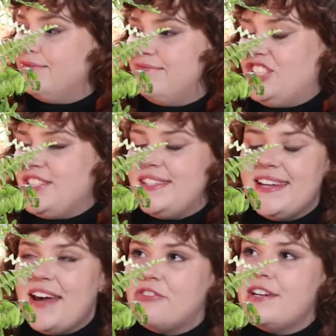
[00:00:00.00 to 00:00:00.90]

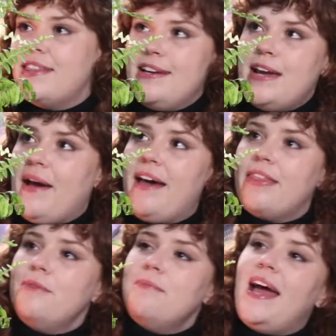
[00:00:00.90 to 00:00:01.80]
just everything about
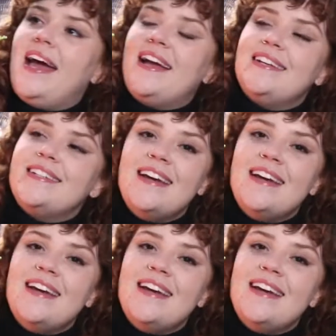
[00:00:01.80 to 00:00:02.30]
them, and